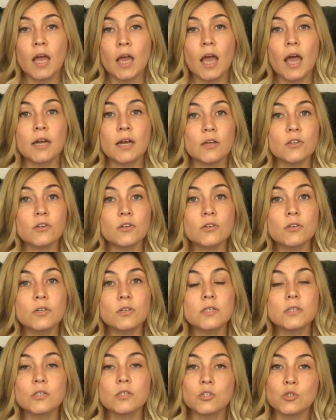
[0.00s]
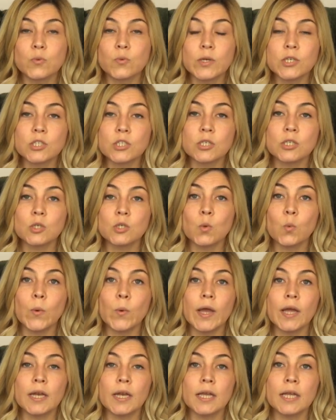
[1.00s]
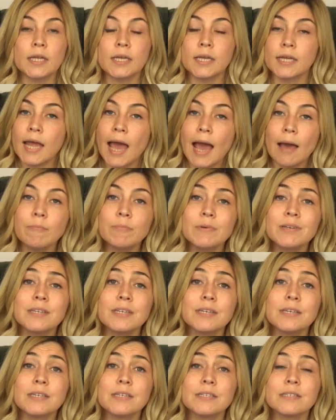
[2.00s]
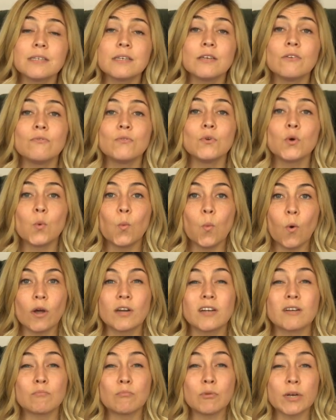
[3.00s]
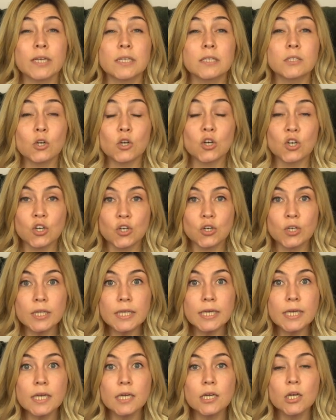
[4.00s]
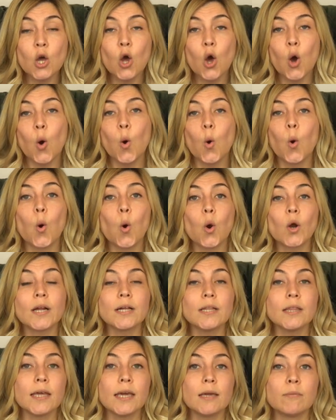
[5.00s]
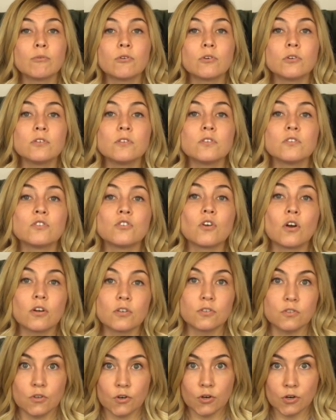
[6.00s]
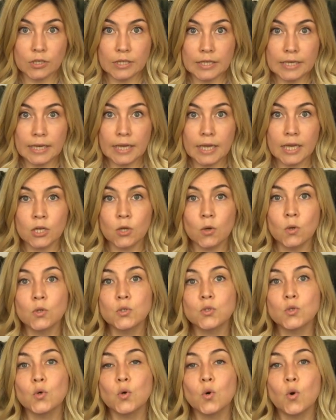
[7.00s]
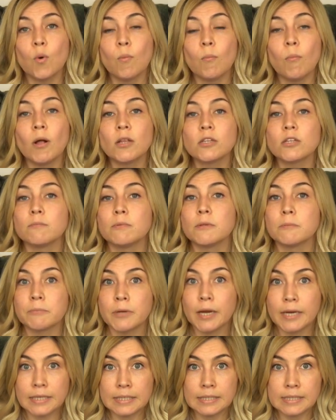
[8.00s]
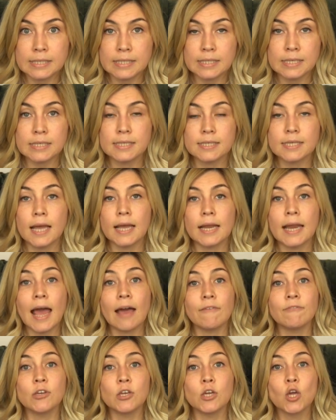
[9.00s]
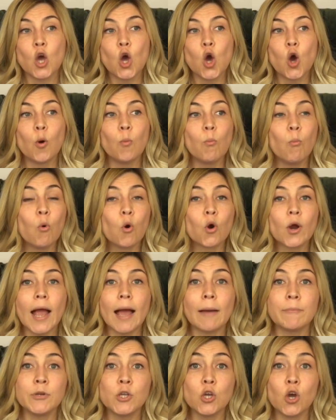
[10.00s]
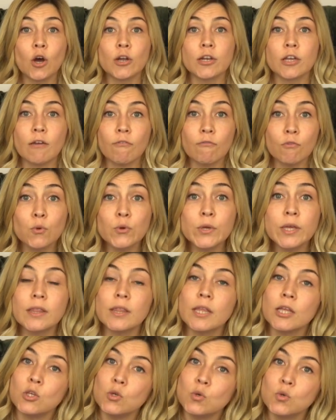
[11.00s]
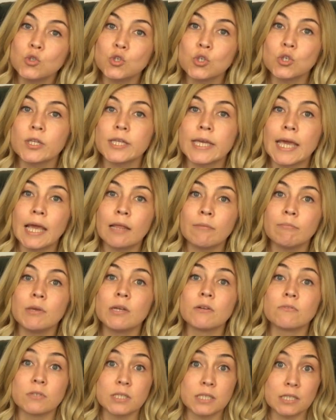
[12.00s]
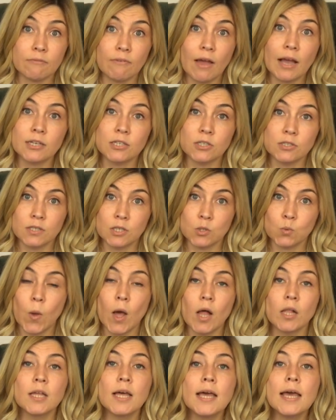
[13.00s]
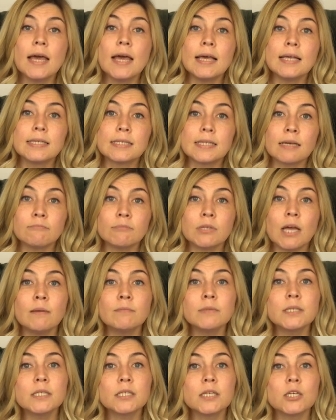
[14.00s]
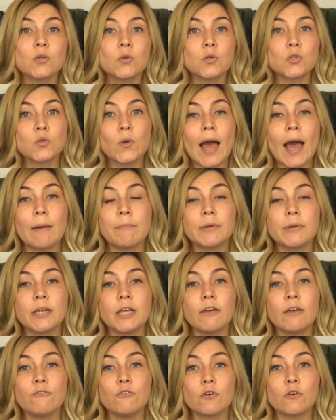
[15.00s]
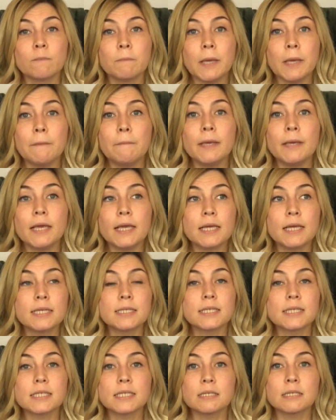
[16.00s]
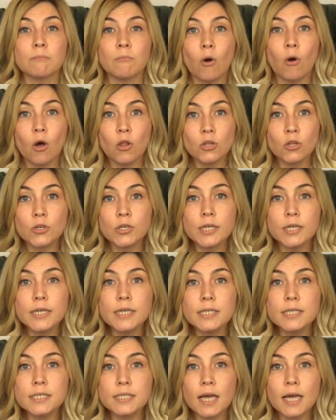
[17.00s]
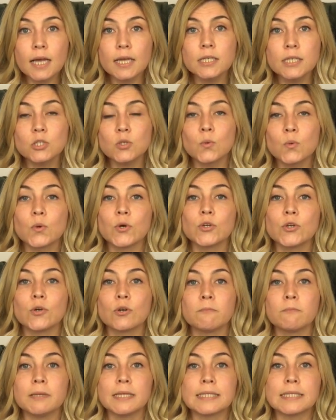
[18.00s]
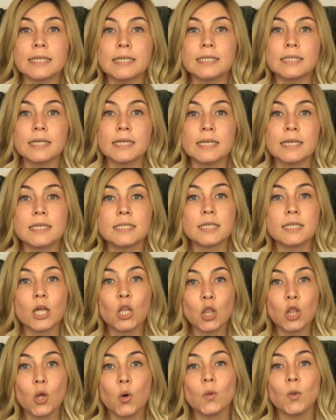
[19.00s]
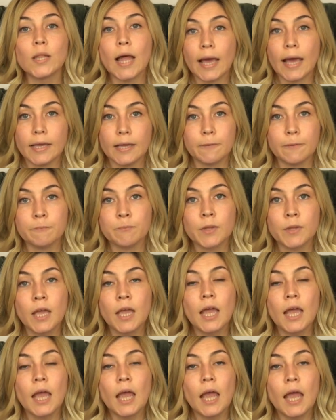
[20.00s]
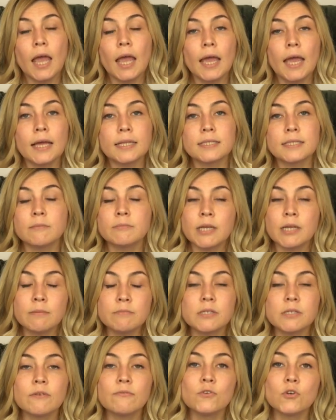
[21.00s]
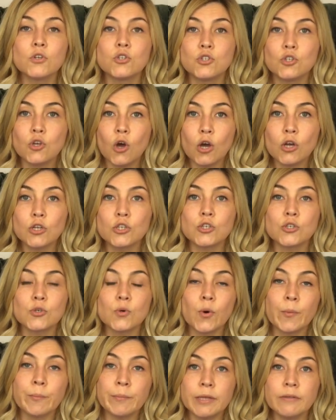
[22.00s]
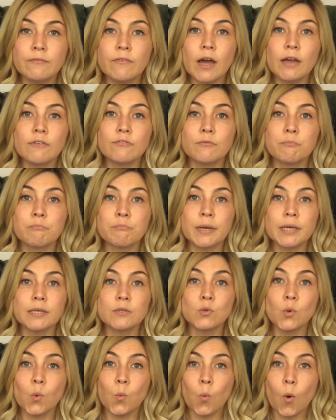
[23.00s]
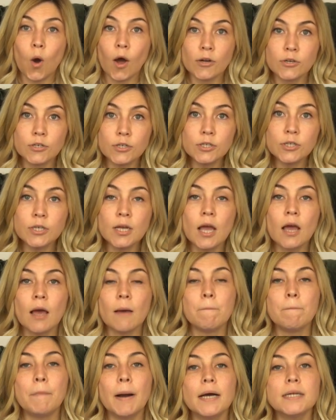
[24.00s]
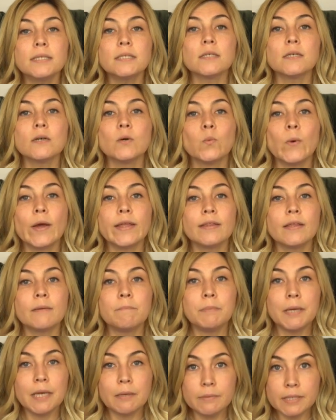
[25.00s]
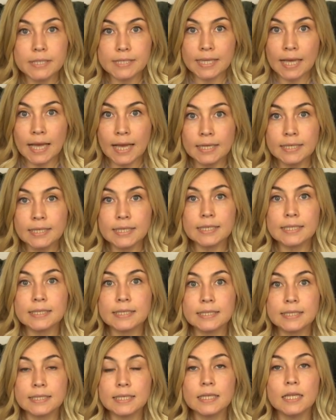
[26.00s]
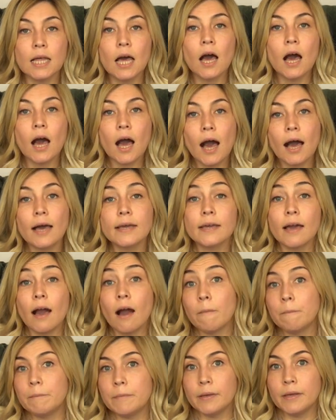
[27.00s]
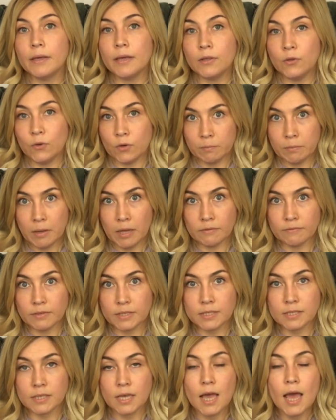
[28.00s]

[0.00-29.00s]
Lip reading: Another situation when it can happen is if your water breaks early or labor starts early, and also multiple pregnancies and having more amniotic fluid than usual can be risk factors as well. Sometimes it can also happen if your baby is smaller in size or your placenta is low-lying. And sometimes if your doctor or midwife breaks your water, but when the baby's head is still high up in your pelvis.